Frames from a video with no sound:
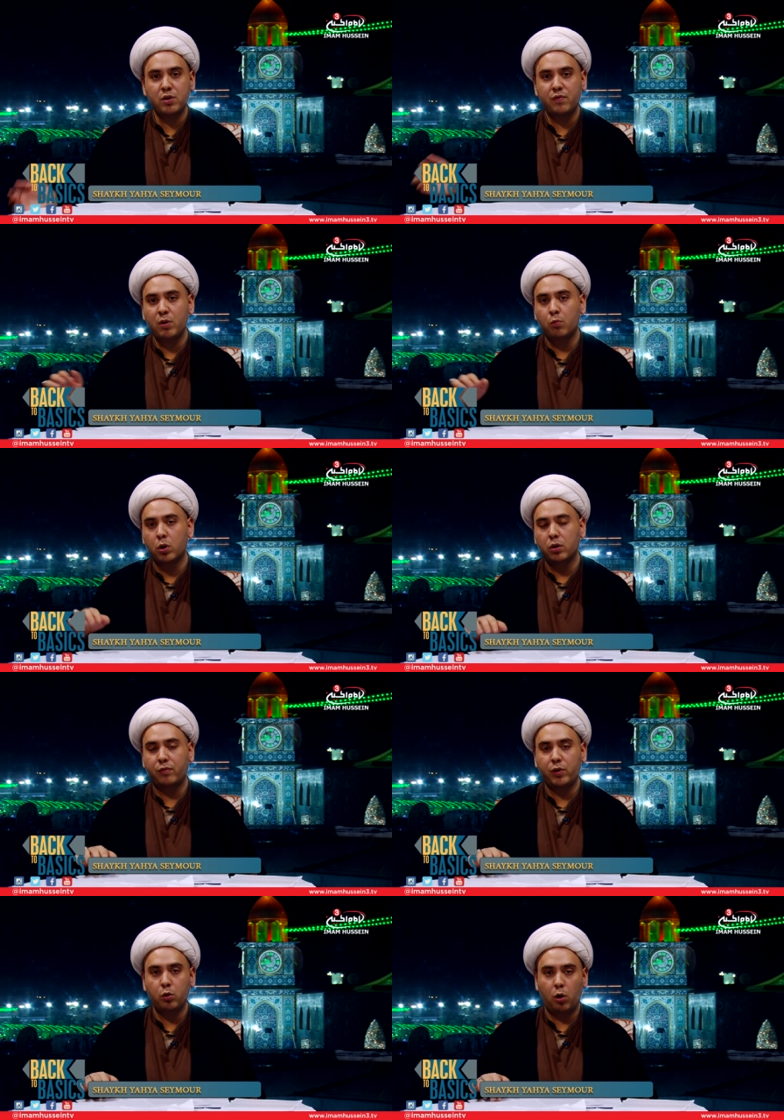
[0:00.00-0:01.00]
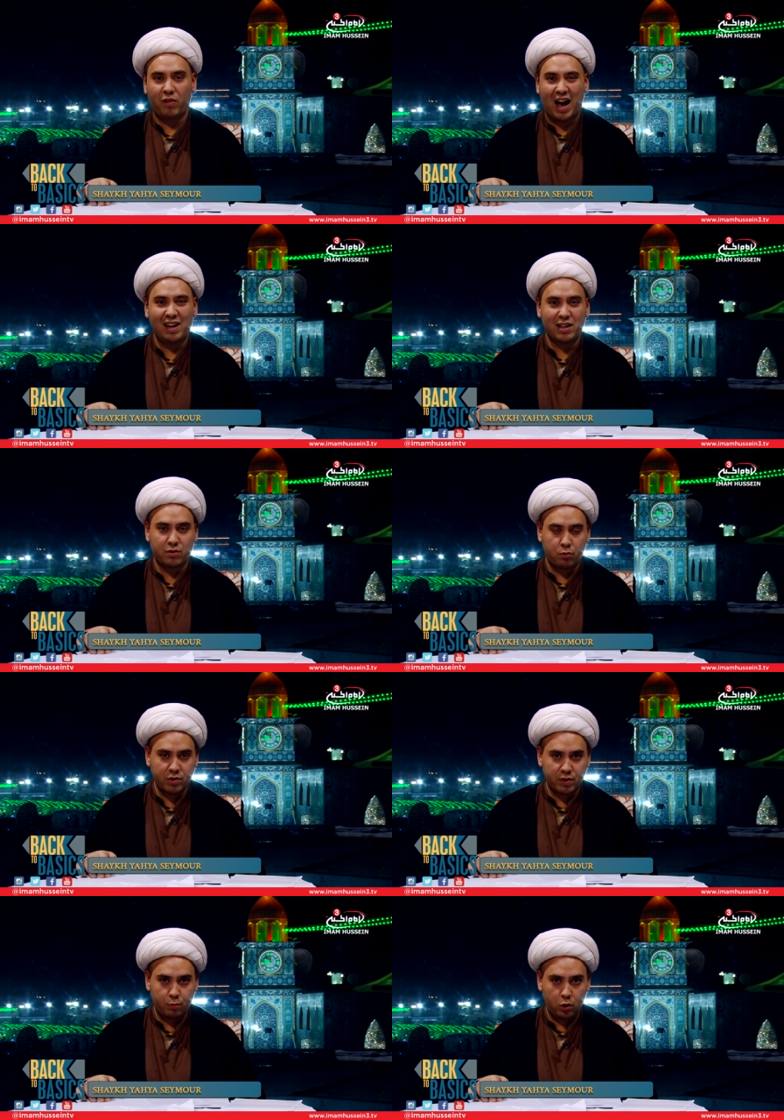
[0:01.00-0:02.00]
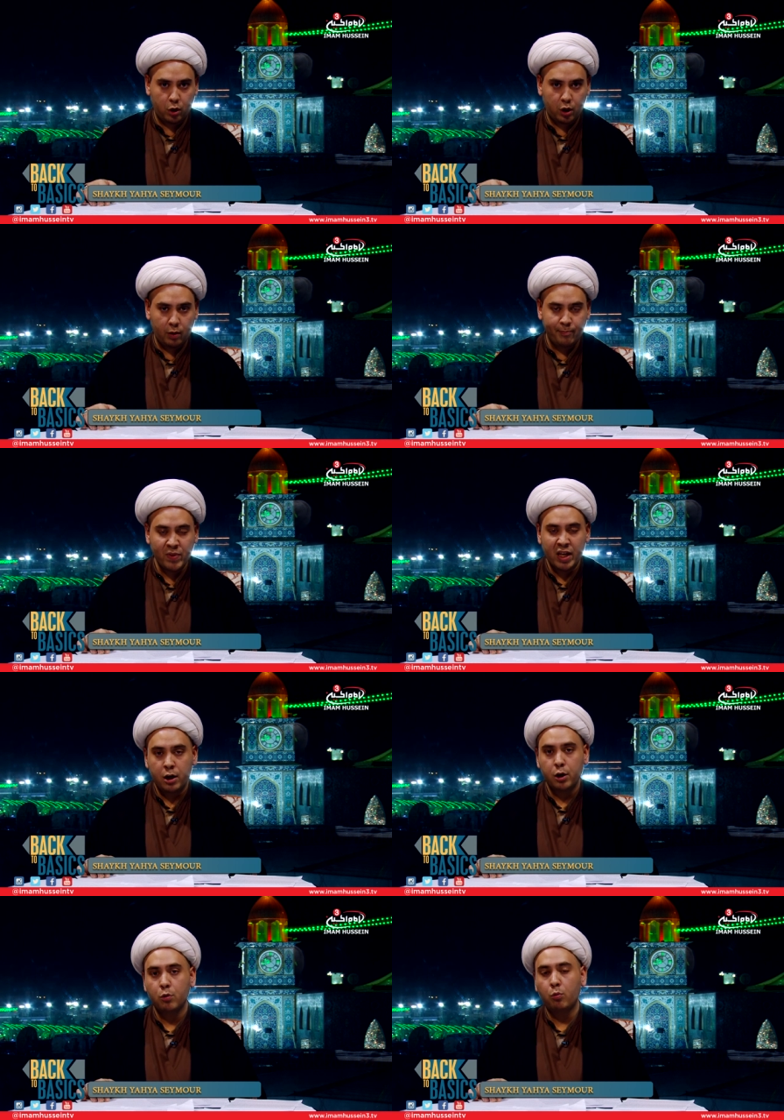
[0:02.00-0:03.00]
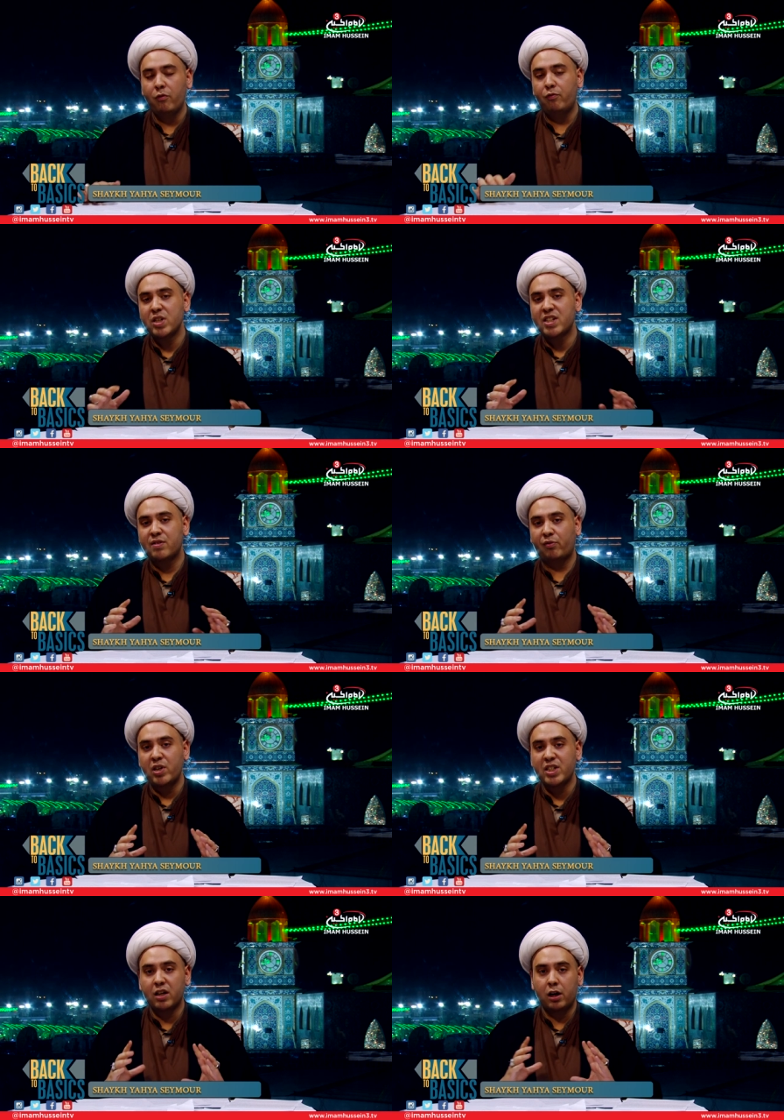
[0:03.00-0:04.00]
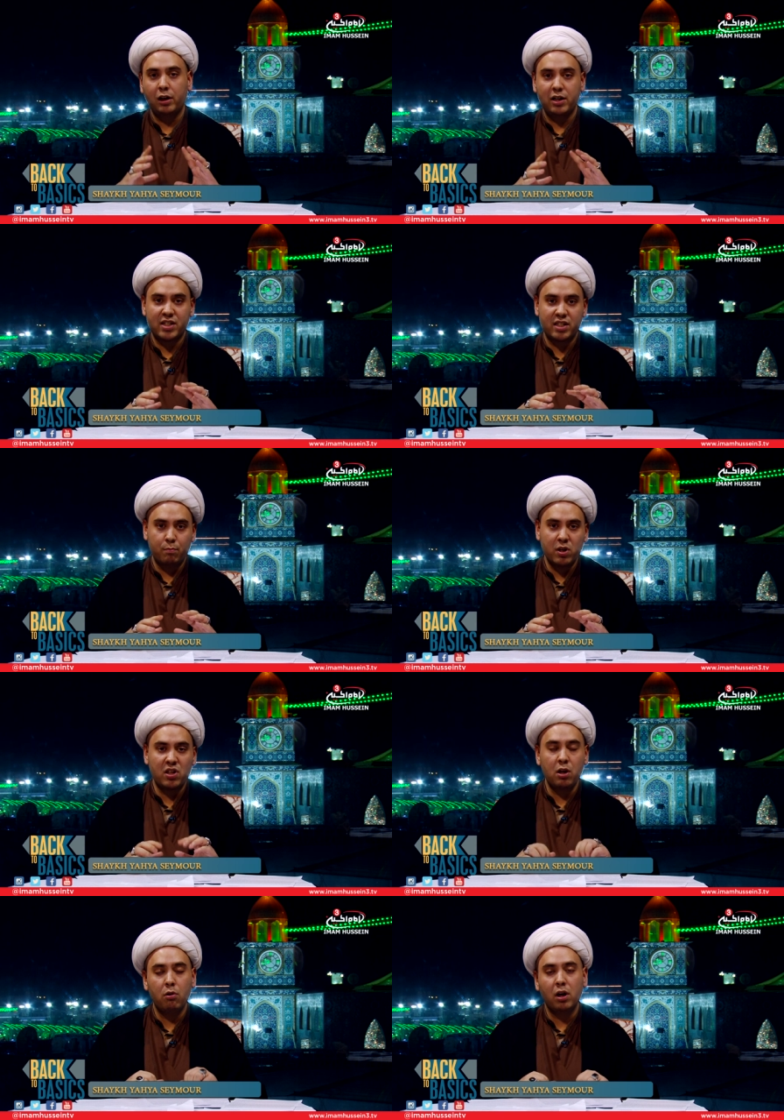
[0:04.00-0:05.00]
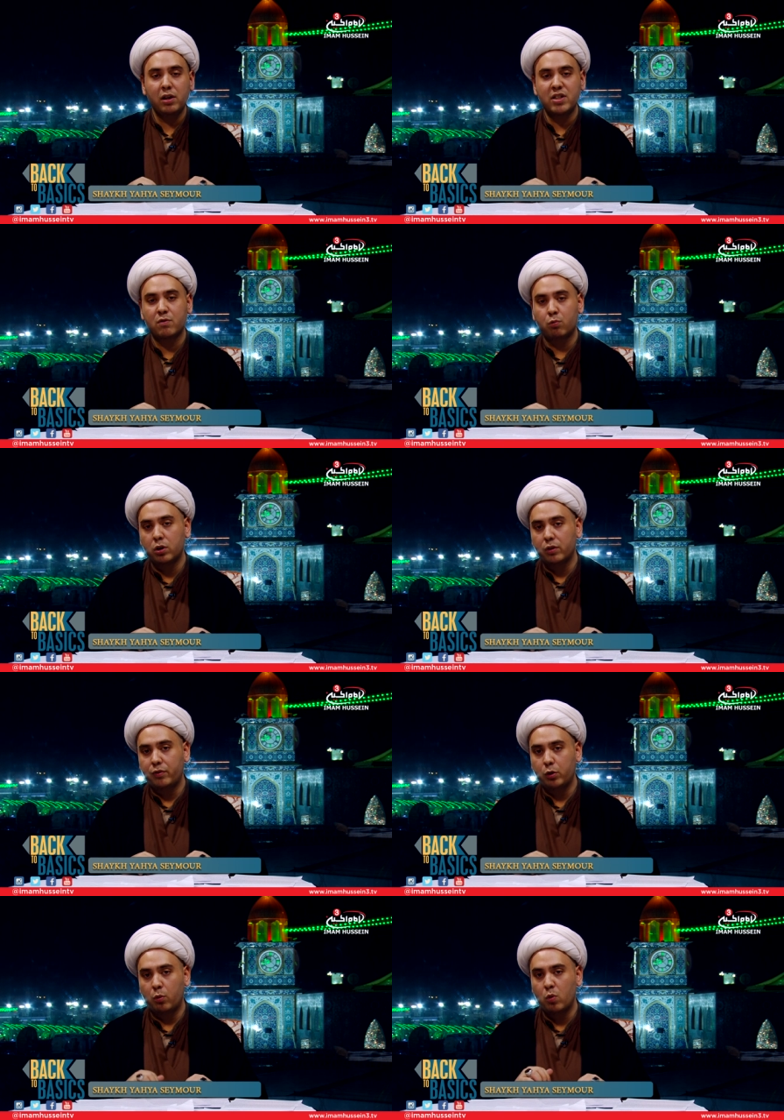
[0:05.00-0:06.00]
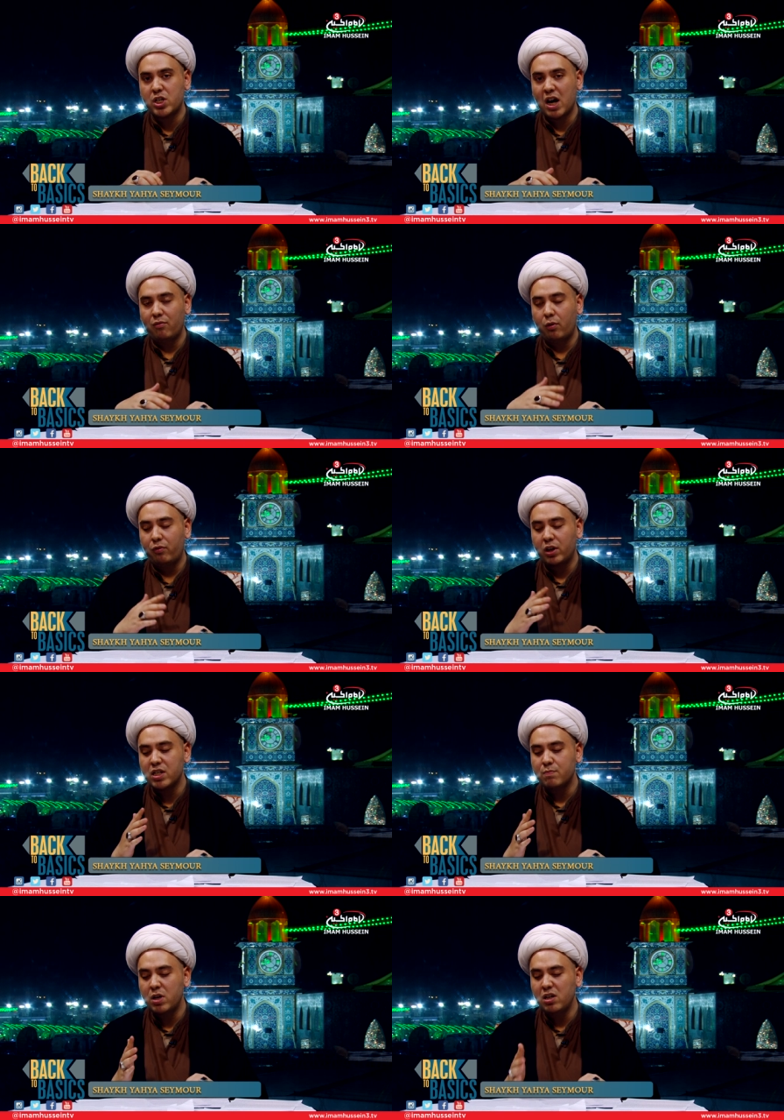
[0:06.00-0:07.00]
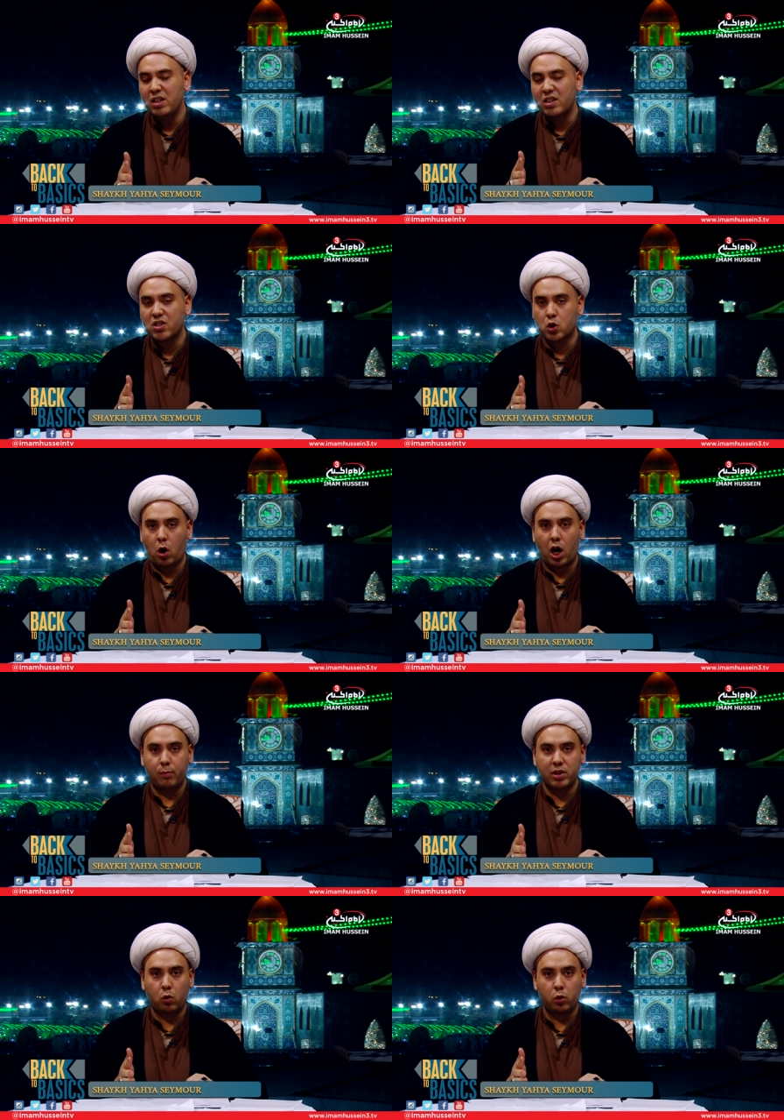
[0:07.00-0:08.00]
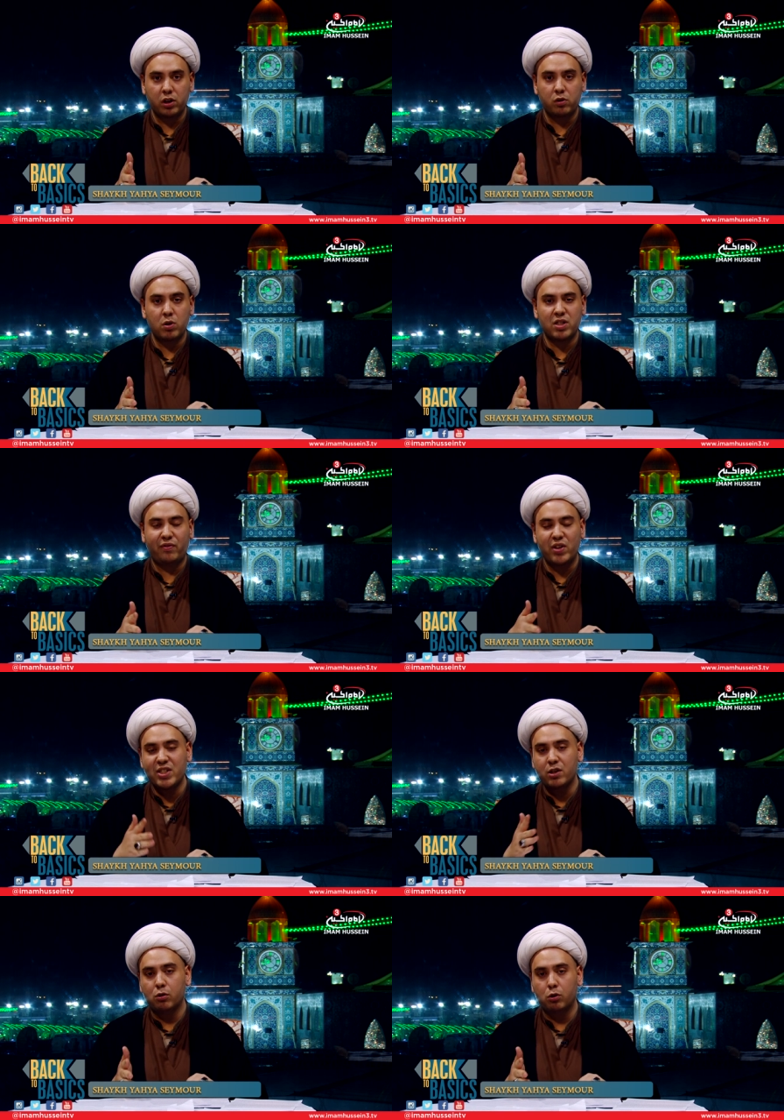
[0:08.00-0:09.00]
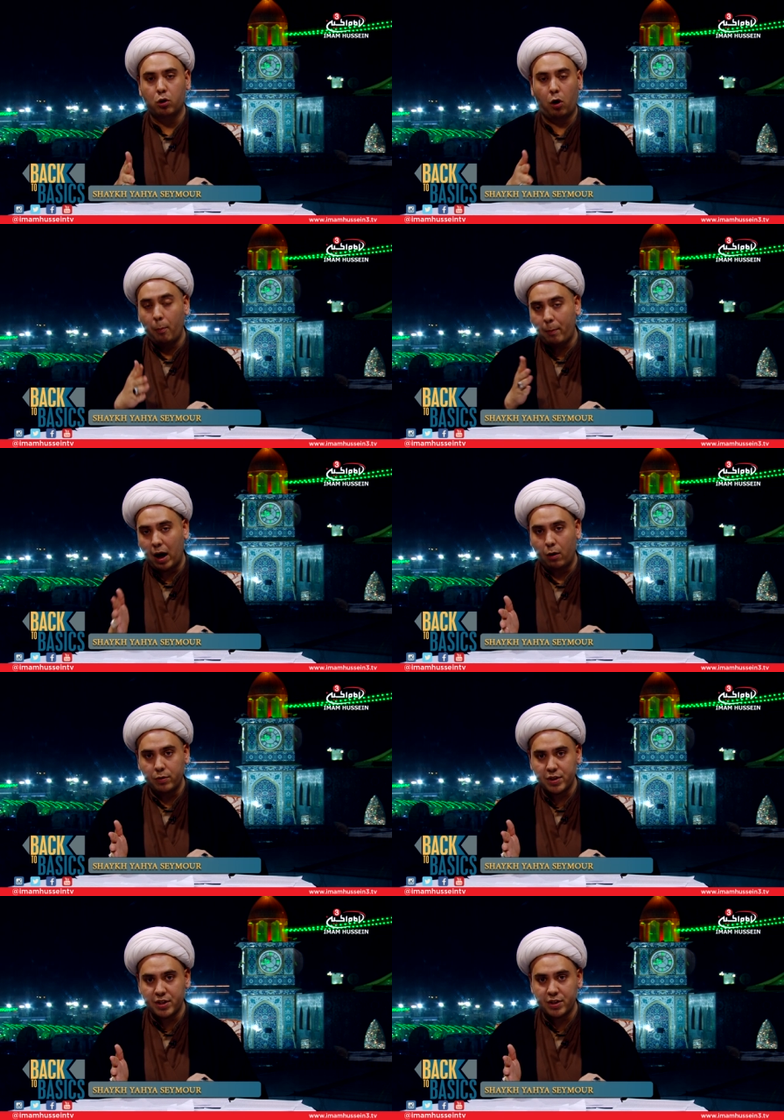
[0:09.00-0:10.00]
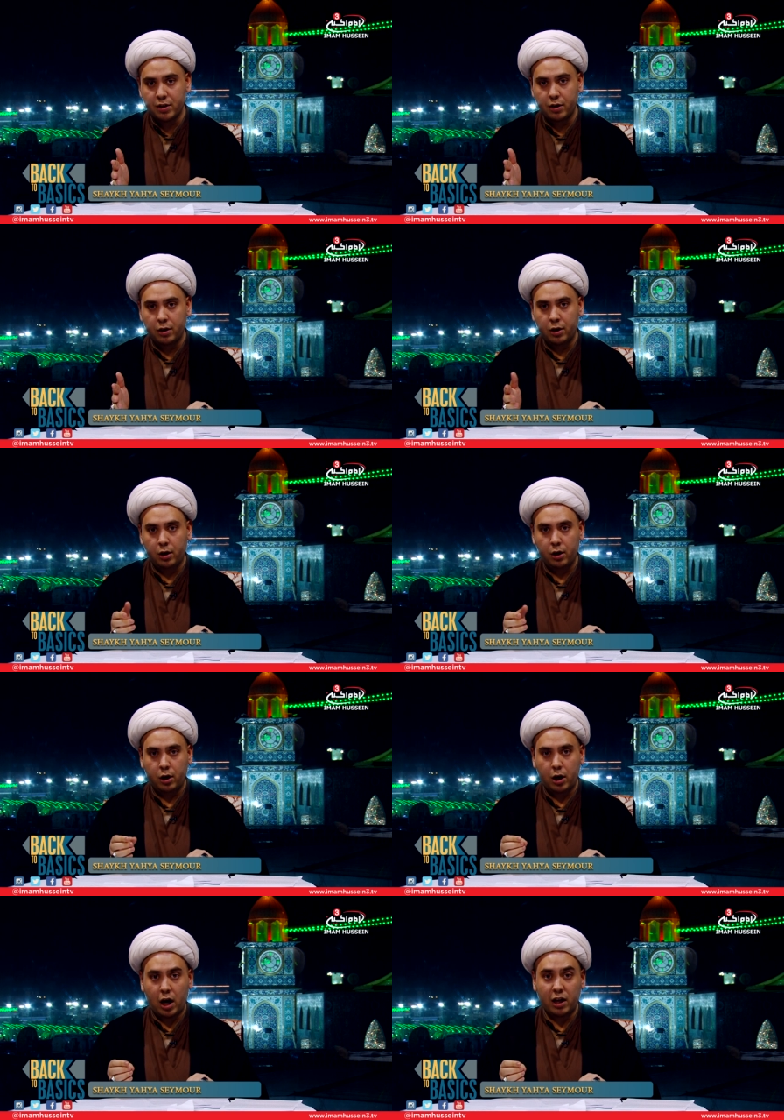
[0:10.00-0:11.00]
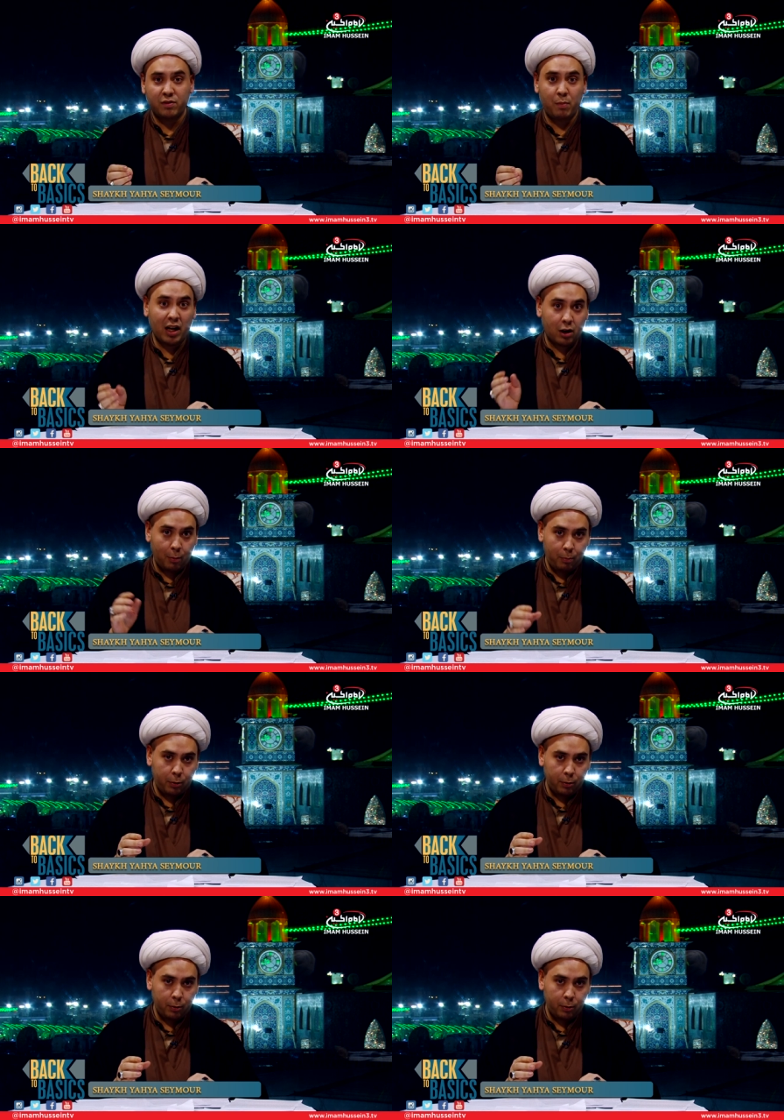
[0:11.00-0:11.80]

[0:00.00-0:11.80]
to the worldview of Alex Rosenberg, with this physicalist, materialist worldview in which everything is merely described according to its physical compounds and makeup,